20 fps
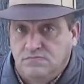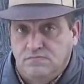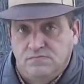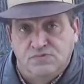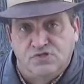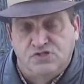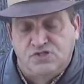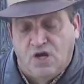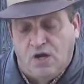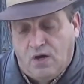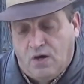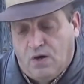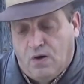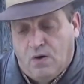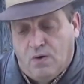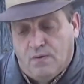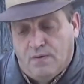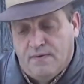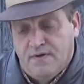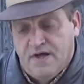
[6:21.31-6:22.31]

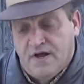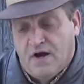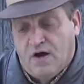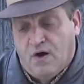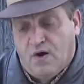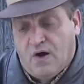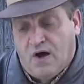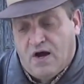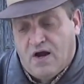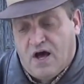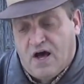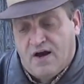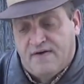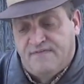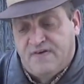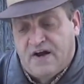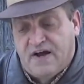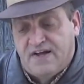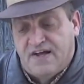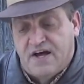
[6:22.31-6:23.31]
So, you know, a lot of
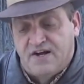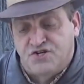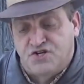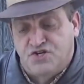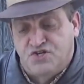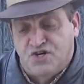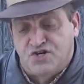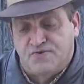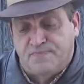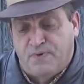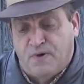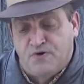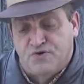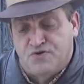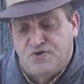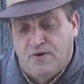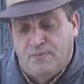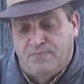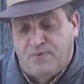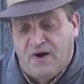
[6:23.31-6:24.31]
it, I guess, is just
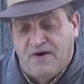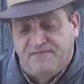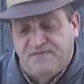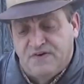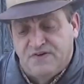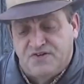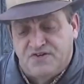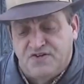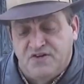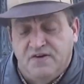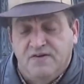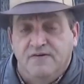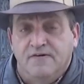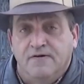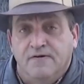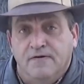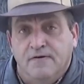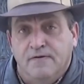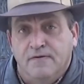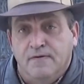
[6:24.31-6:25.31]
personal preference.
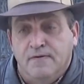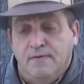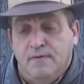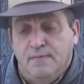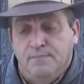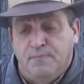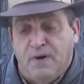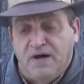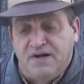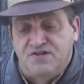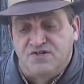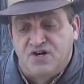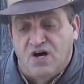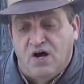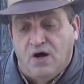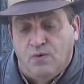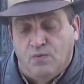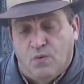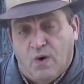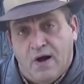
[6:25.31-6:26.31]
But
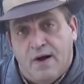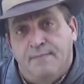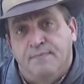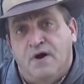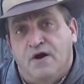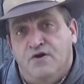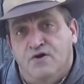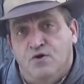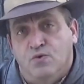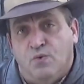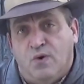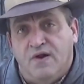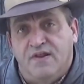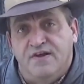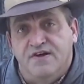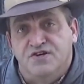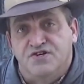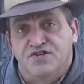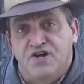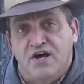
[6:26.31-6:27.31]
what I'm going to do one of
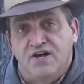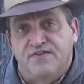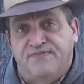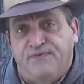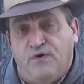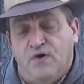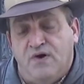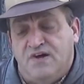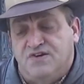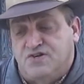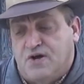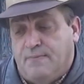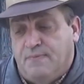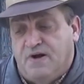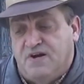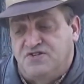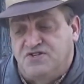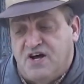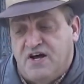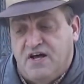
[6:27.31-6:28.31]
these days for you is I'm
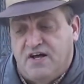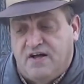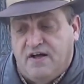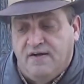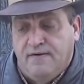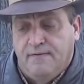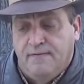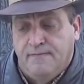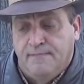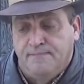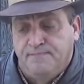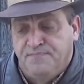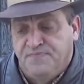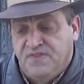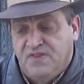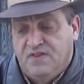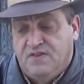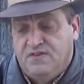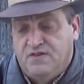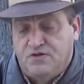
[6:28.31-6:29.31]
going to take
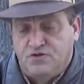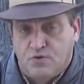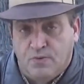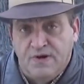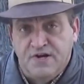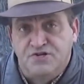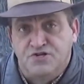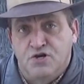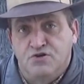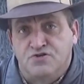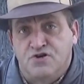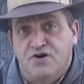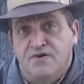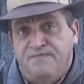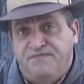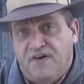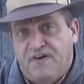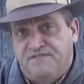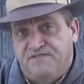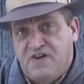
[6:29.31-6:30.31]
the
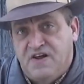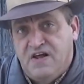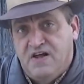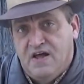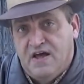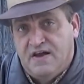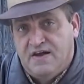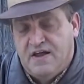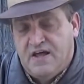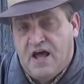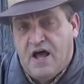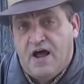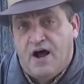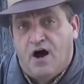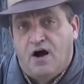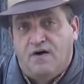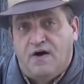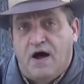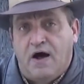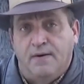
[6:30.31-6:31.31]
22-250 and the
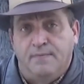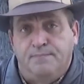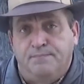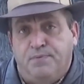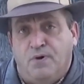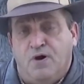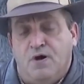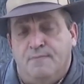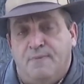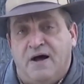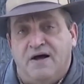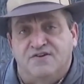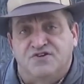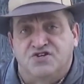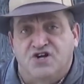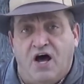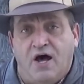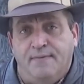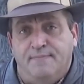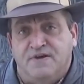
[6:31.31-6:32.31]
AR out, put them out
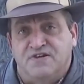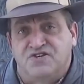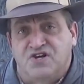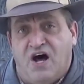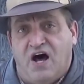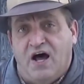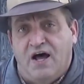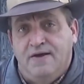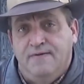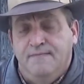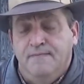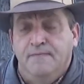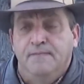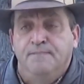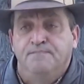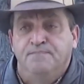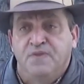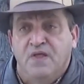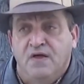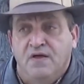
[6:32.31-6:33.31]
side by side,
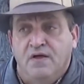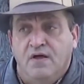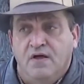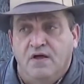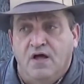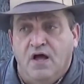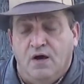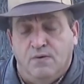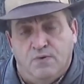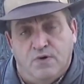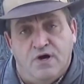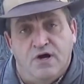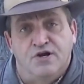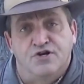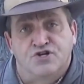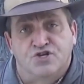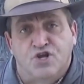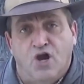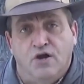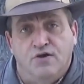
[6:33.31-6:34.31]
and we're going to
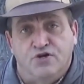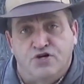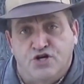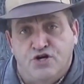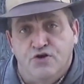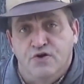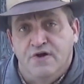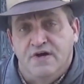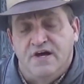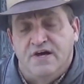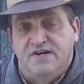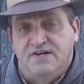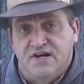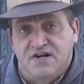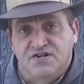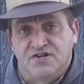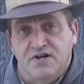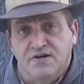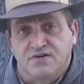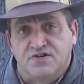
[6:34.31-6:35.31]
start shooting at
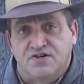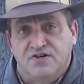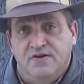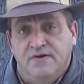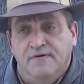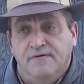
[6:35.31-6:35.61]
distance.